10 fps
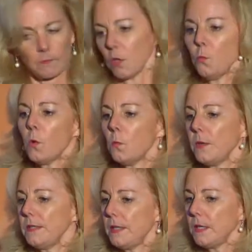What
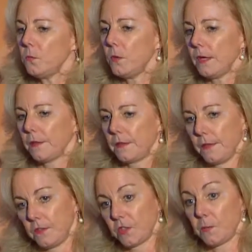we did
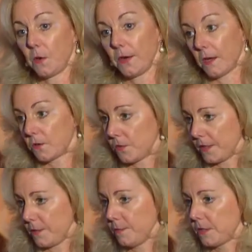with the smart
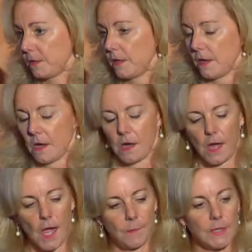algorithms
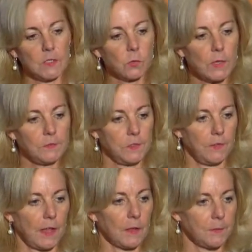is we've
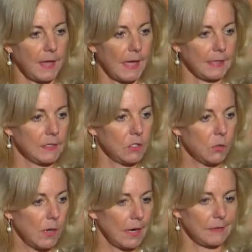developed that
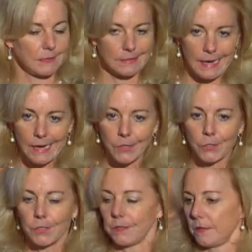into a
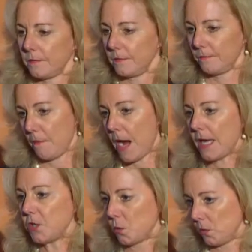standard
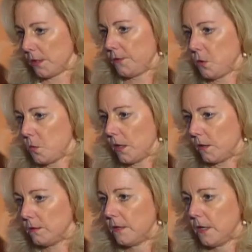module, if you
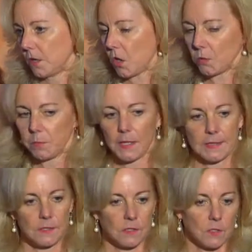will, called
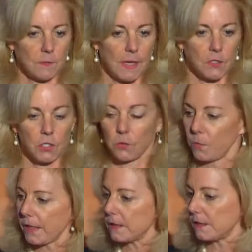Plant System Manager. And
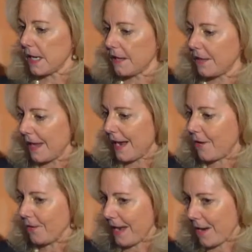we can take that
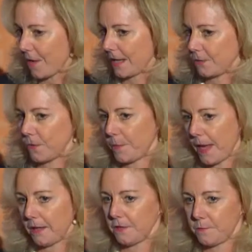out now on a
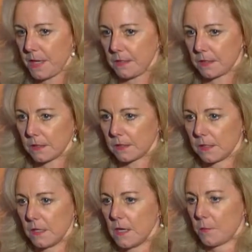repetitive basis,
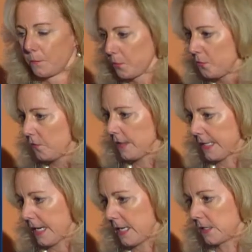proven
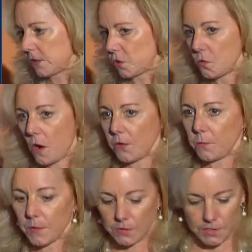case, to other
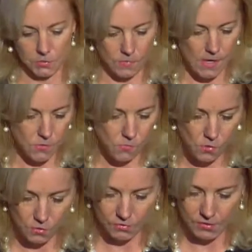buildings around the
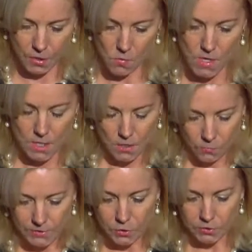world. So
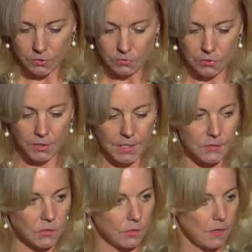we took the
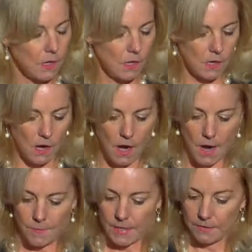learnings
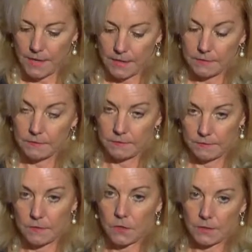And then,
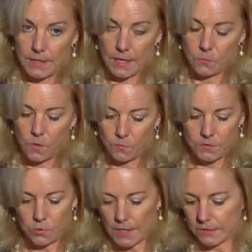again, what we
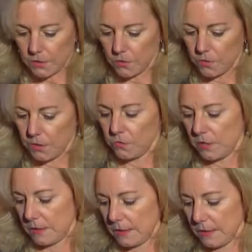try to do at
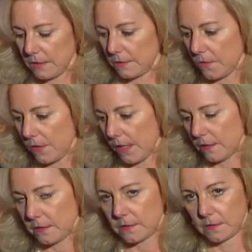UTC is, okay,
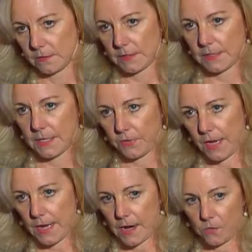let's get
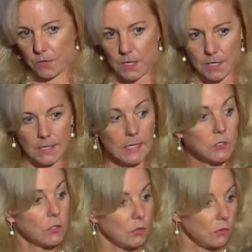that out
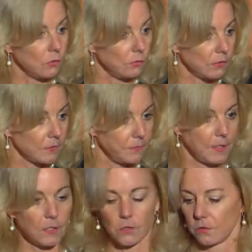into the
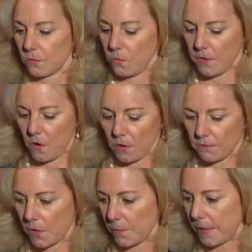field with all
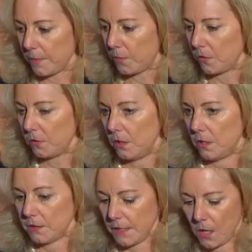of our people
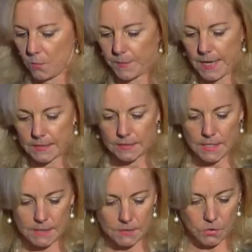to help pass
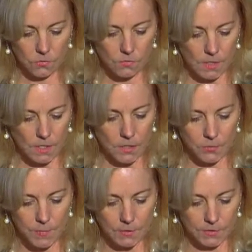on to
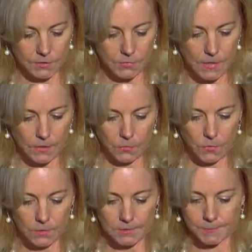other buildings around the
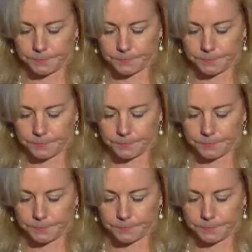world.